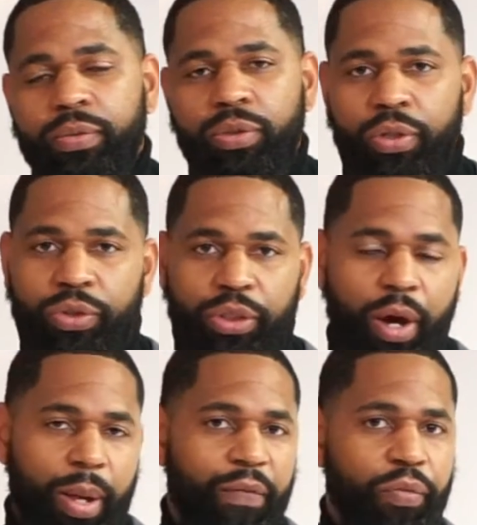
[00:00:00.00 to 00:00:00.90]
So
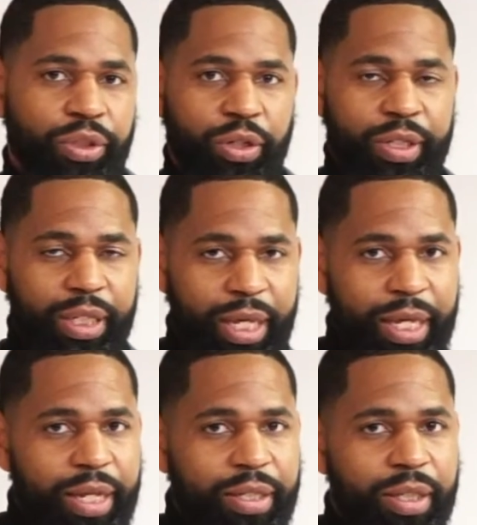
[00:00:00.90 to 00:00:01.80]
start off with your
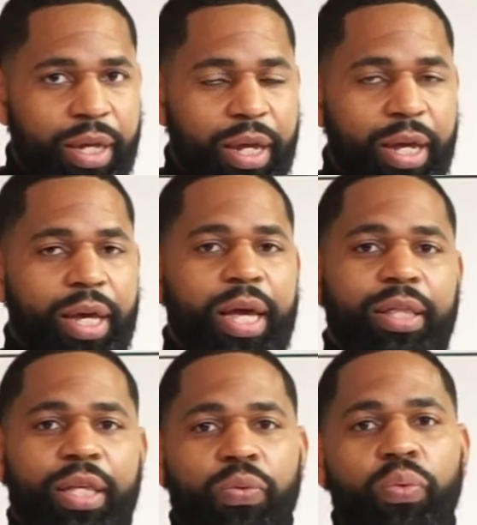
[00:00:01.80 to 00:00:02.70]
needs,
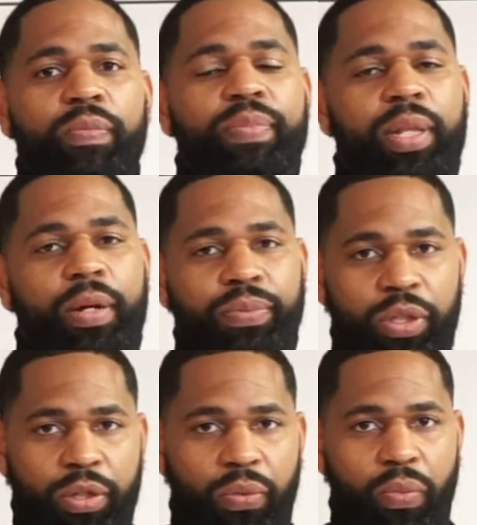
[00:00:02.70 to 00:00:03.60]
and then we'll build up to
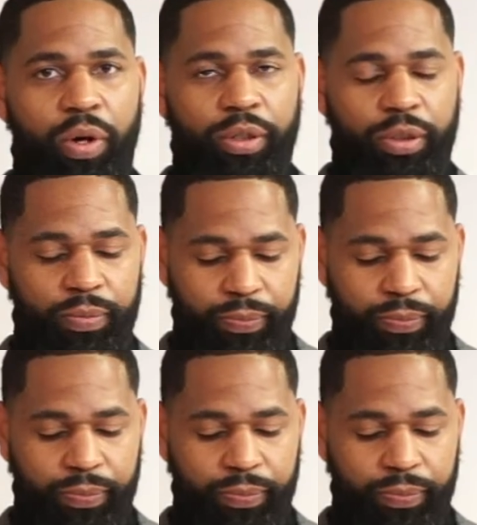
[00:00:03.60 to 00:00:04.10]
your wants.